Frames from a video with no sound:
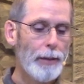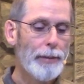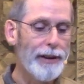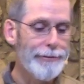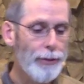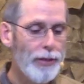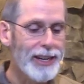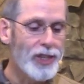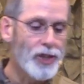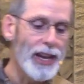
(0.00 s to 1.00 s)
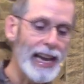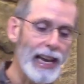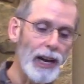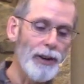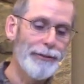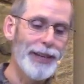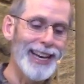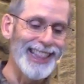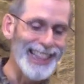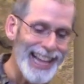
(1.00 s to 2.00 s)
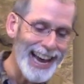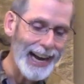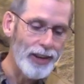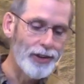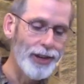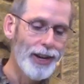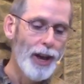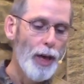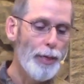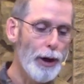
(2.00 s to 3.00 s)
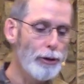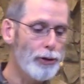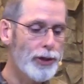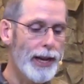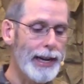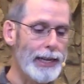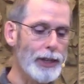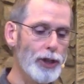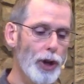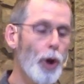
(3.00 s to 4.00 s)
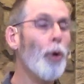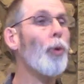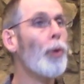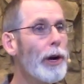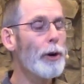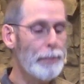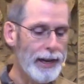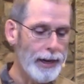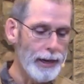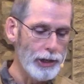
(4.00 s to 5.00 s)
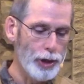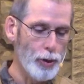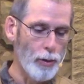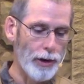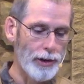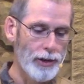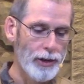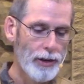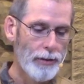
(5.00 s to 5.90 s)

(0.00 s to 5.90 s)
But for the sake of the elect, those days will be cut short.